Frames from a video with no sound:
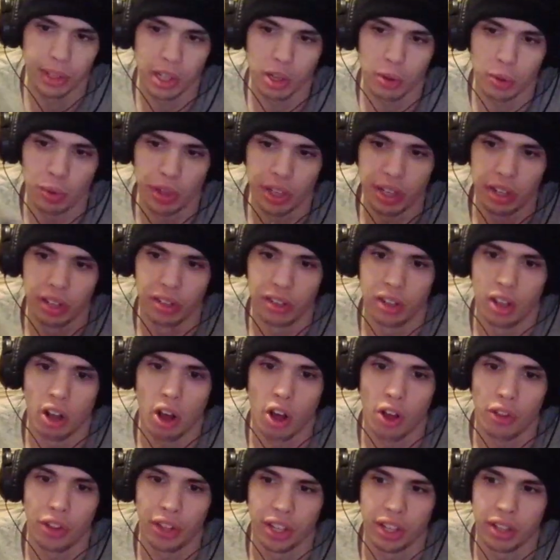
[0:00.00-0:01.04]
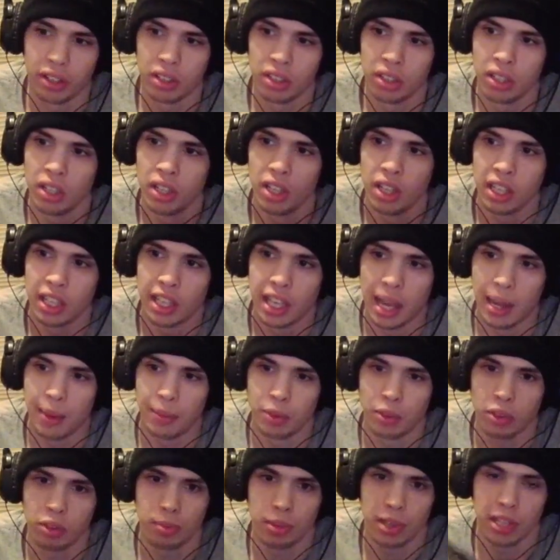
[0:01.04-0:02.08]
ago when all the games was